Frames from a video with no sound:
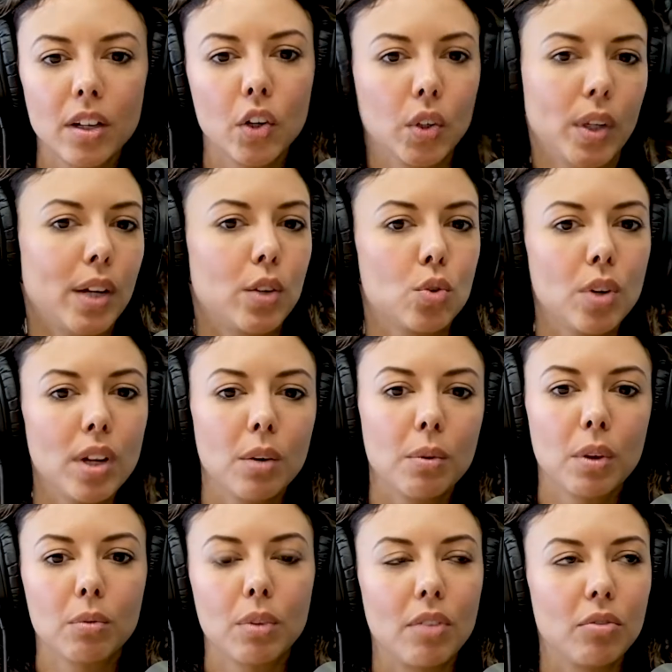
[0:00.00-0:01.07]
it or like treat it
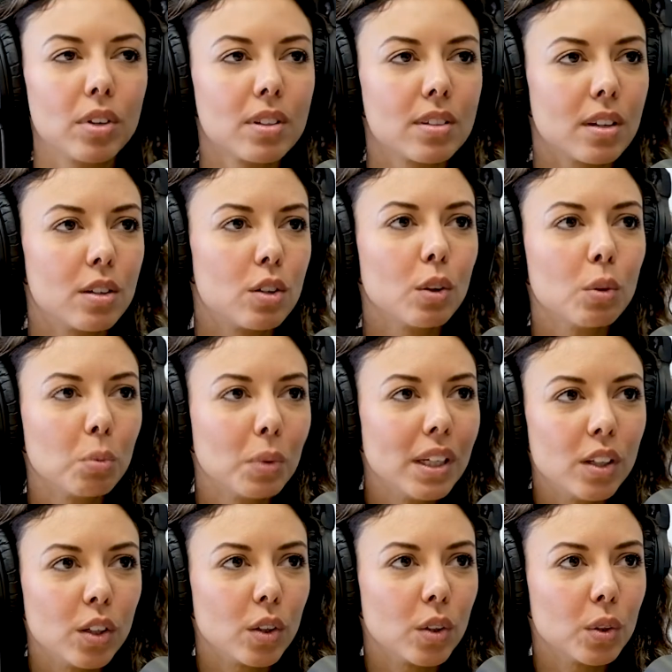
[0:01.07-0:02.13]
with reverence until we do.